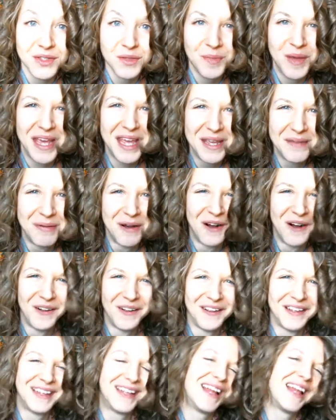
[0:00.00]

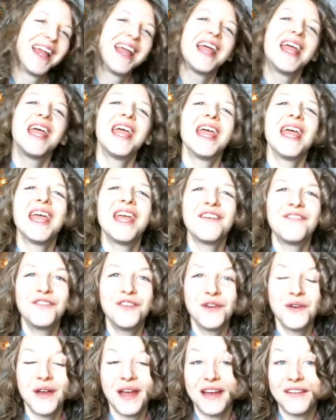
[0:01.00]
people, if
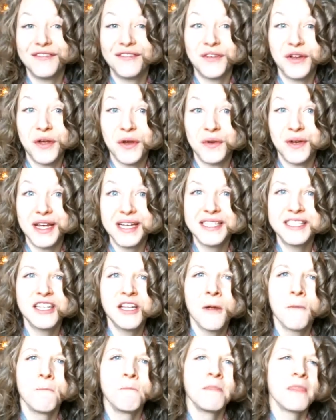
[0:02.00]
you have
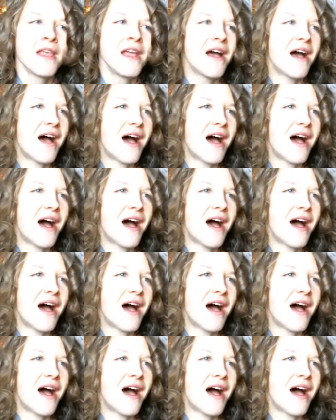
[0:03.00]
noticed.